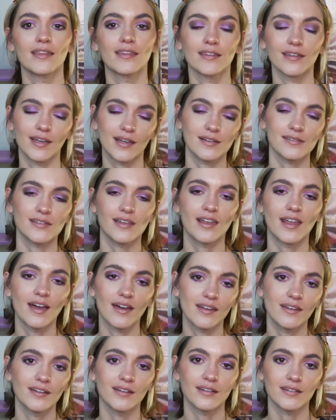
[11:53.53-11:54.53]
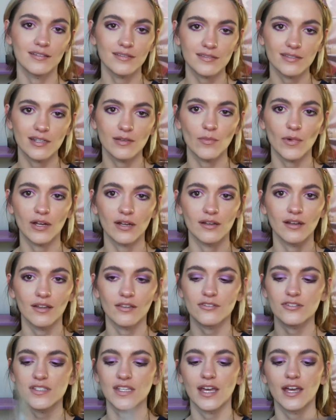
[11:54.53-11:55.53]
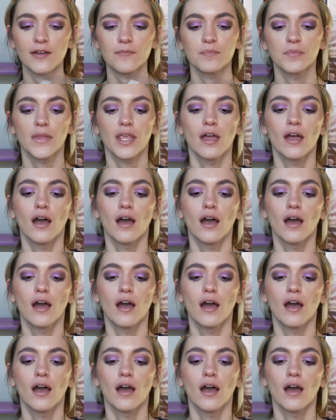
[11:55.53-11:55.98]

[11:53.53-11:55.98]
and then like I said, Eden and his team on another set.